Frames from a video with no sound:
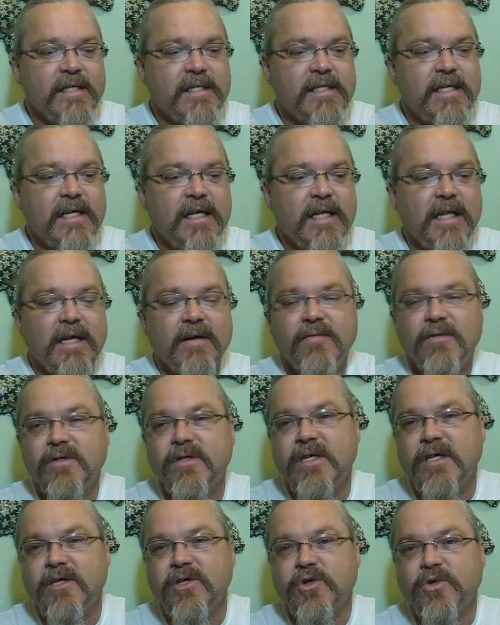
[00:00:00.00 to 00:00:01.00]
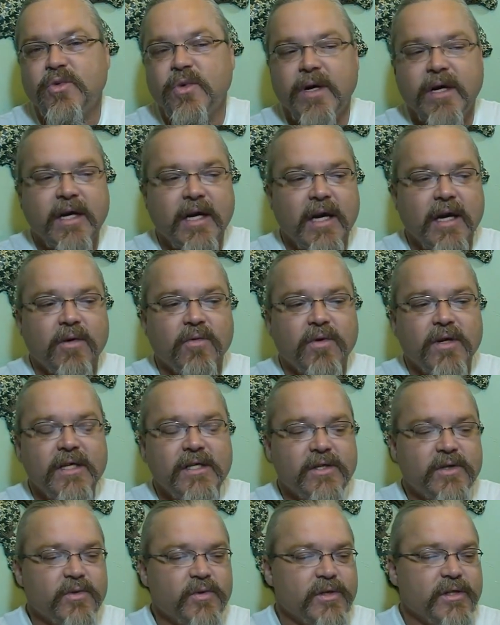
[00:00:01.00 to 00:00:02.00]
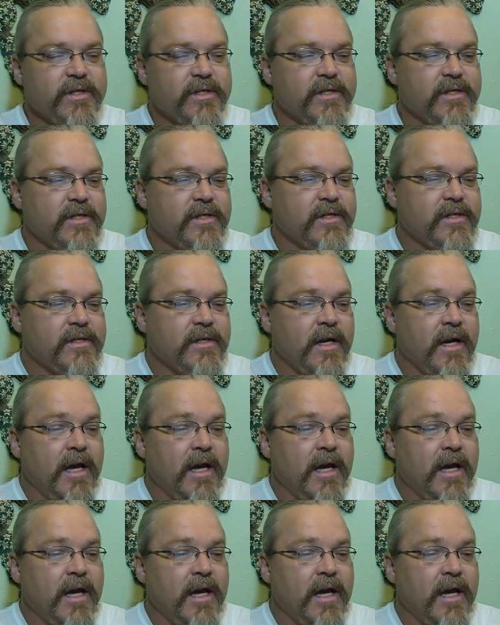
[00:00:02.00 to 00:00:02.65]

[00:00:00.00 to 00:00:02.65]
sea levels and shrinking resources.